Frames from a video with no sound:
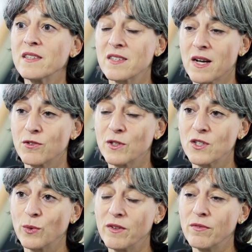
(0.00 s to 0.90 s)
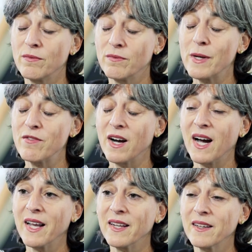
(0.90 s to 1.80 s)
discoveries we
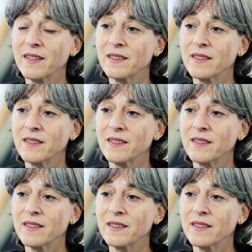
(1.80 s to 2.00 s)
find.